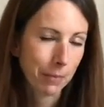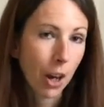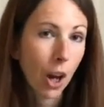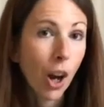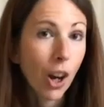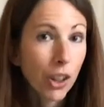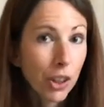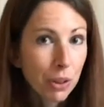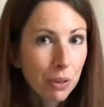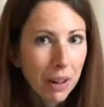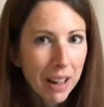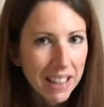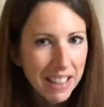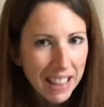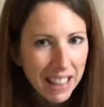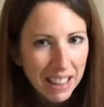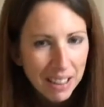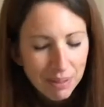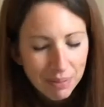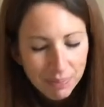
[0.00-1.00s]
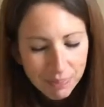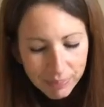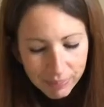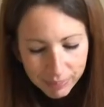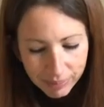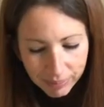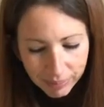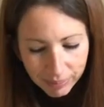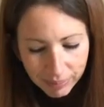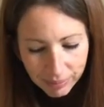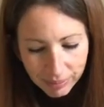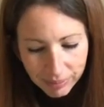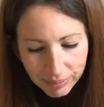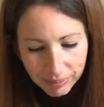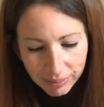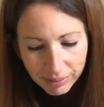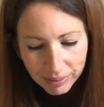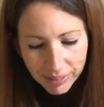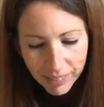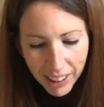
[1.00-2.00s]
Are you ready?
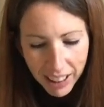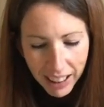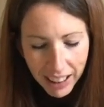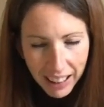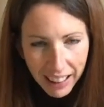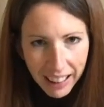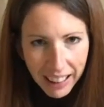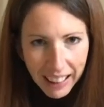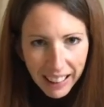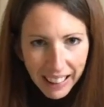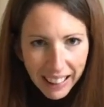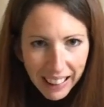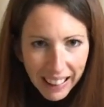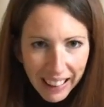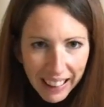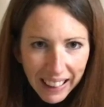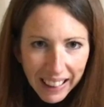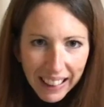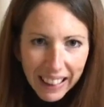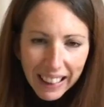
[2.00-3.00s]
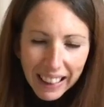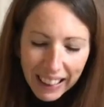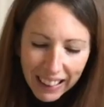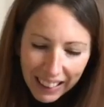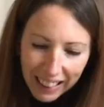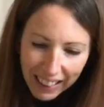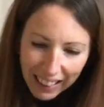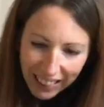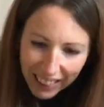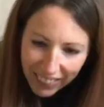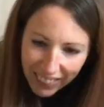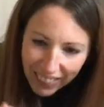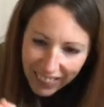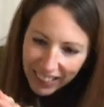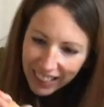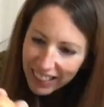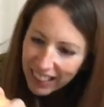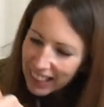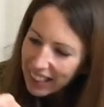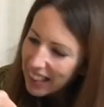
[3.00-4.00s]
Here
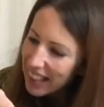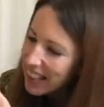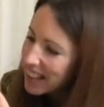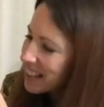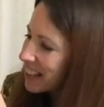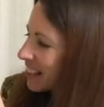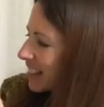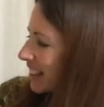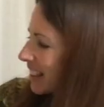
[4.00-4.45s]
he is.